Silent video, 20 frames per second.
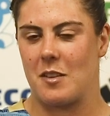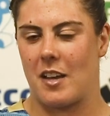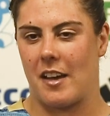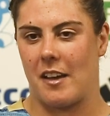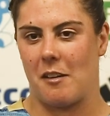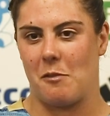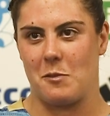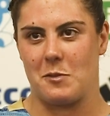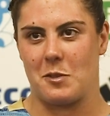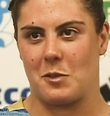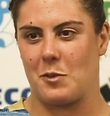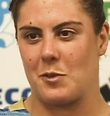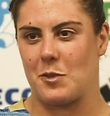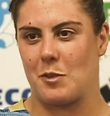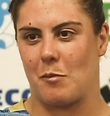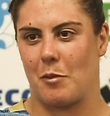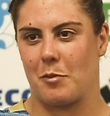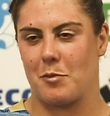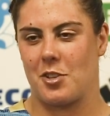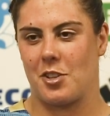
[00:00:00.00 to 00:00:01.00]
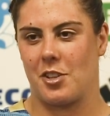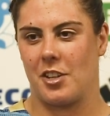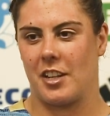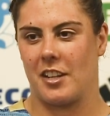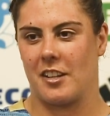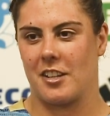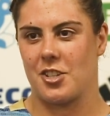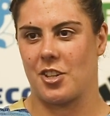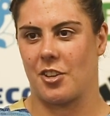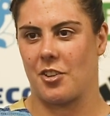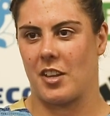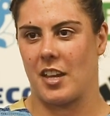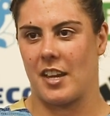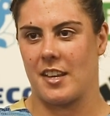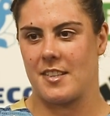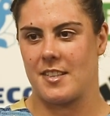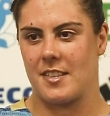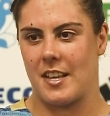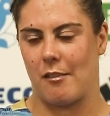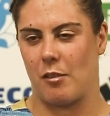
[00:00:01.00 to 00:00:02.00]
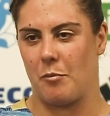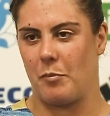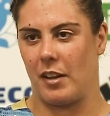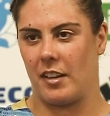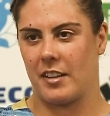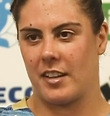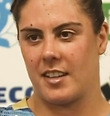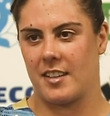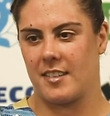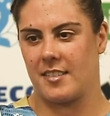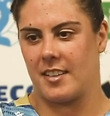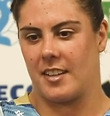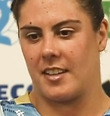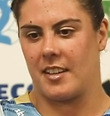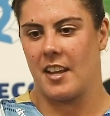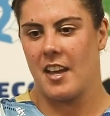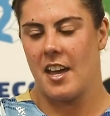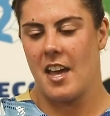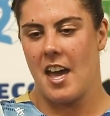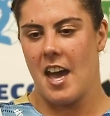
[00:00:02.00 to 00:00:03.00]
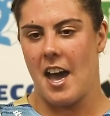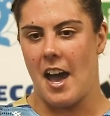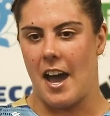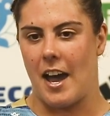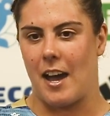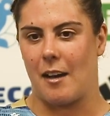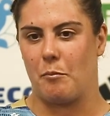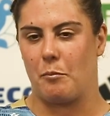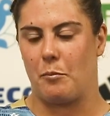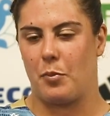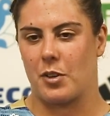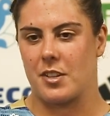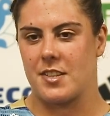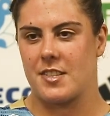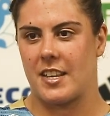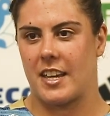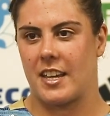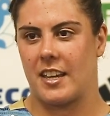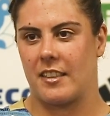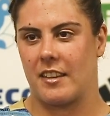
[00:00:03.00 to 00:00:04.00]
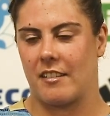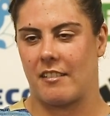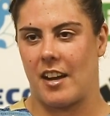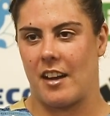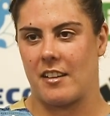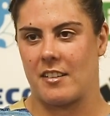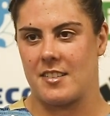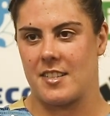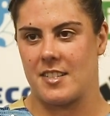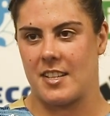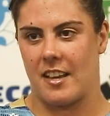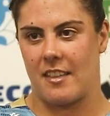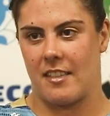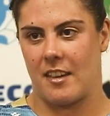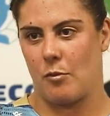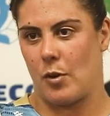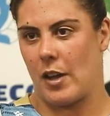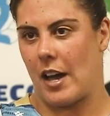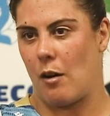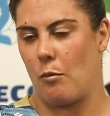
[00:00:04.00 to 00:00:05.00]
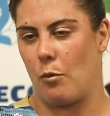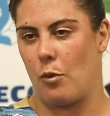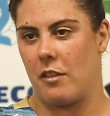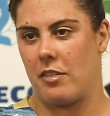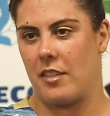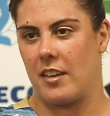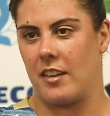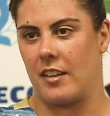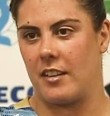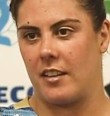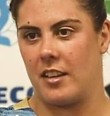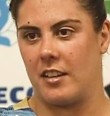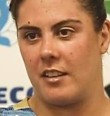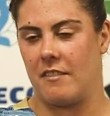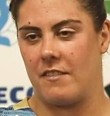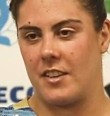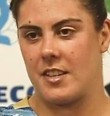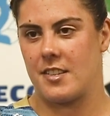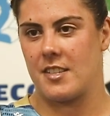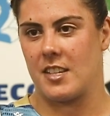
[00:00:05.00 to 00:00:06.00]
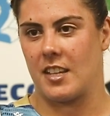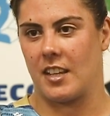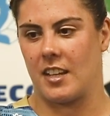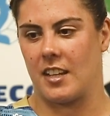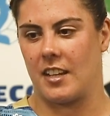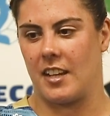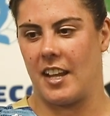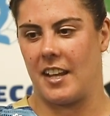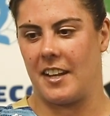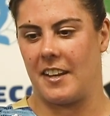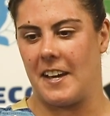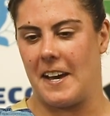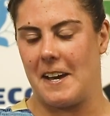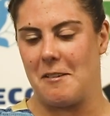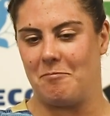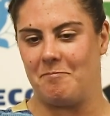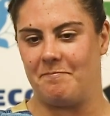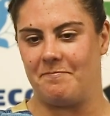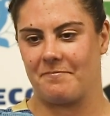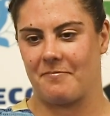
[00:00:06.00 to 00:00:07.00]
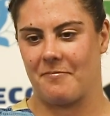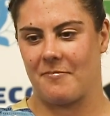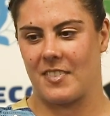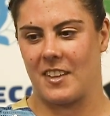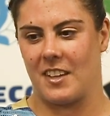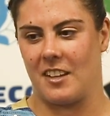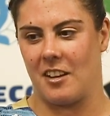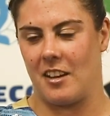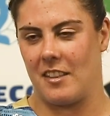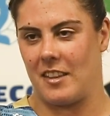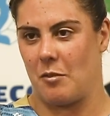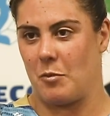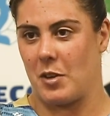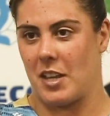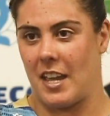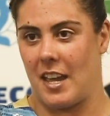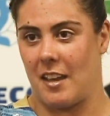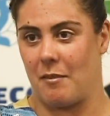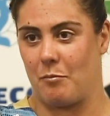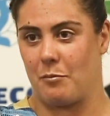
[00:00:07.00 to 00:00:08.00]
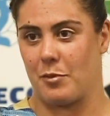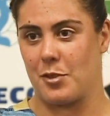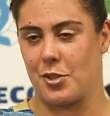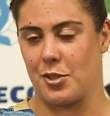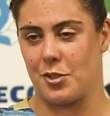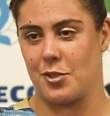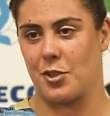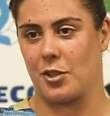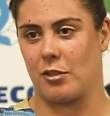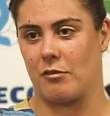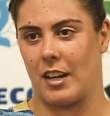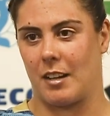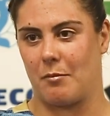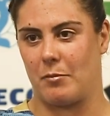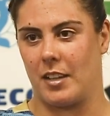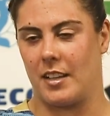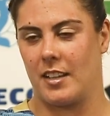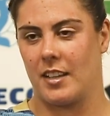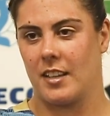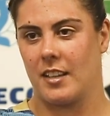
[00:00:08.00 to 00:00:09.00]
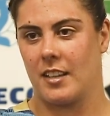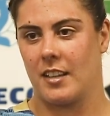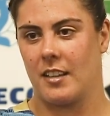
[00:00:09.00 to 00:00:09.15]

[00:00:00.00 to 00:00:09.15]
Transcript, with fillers: uh, it was an awesome opportunity to showcase our abilities and um, put a stake in the ground and say that we are worthy and, in, in investing in, and um, you know that we can produce good rugby.